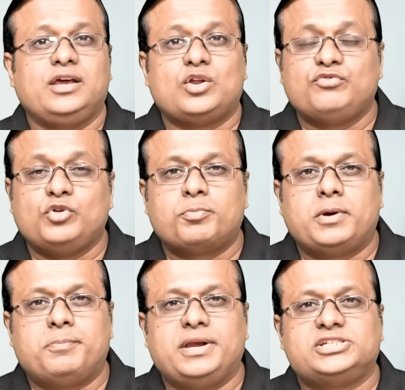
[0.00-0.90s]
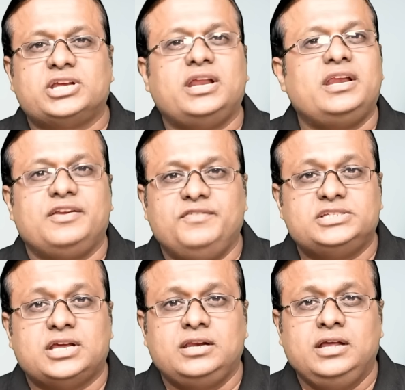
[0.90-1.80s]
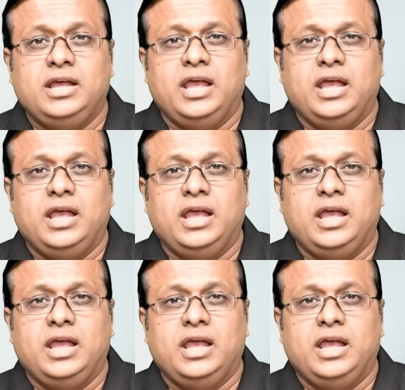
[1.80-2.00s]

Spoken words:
gear of your preparation and revision,